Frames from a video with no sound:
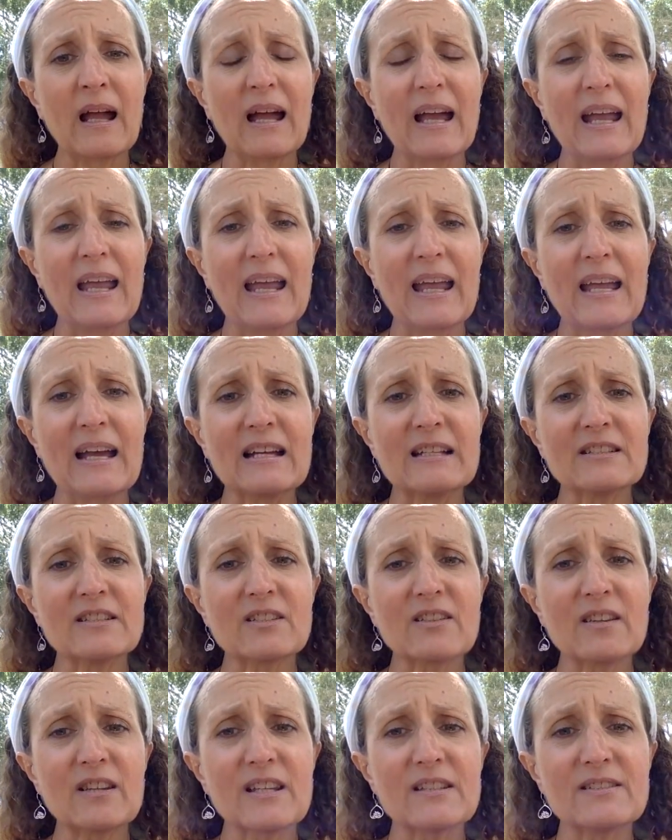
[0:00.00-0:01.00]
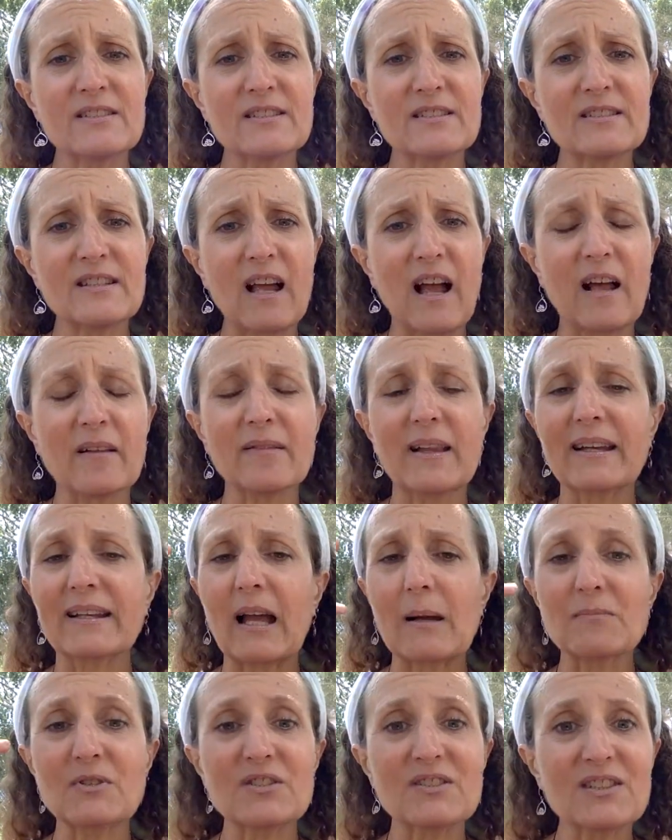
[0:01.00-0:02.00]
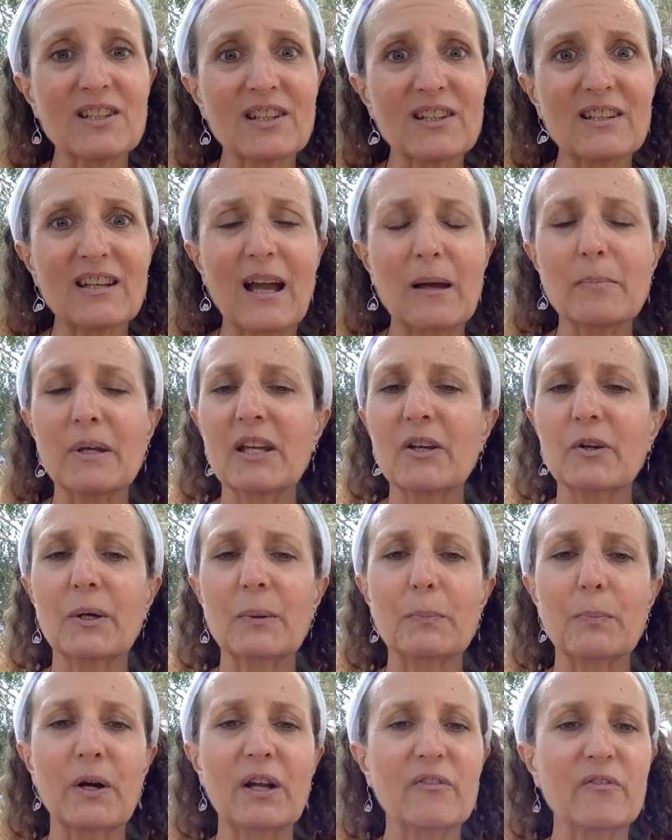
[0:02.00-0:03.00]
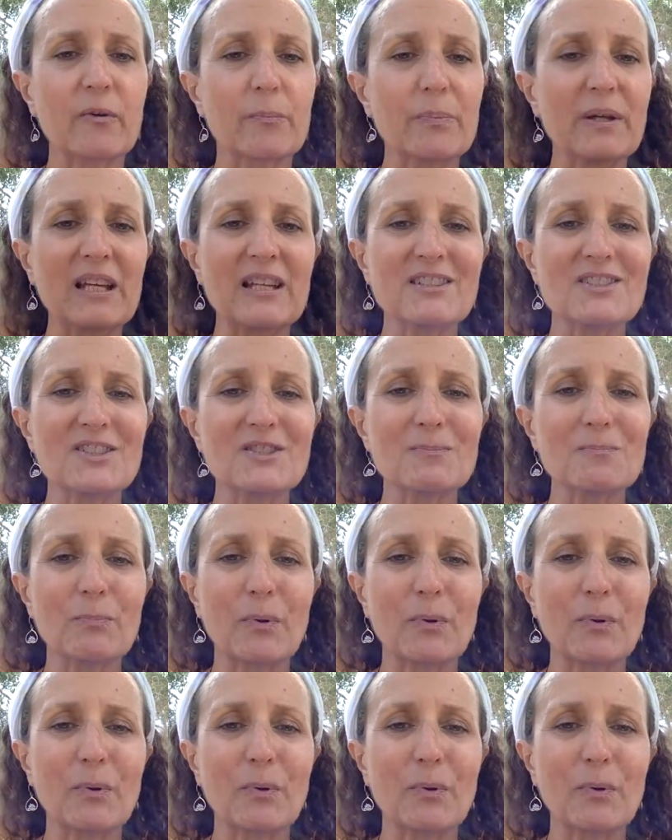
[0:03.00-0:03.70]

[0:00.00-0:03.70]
And this is like I'm hearing, pray for peace,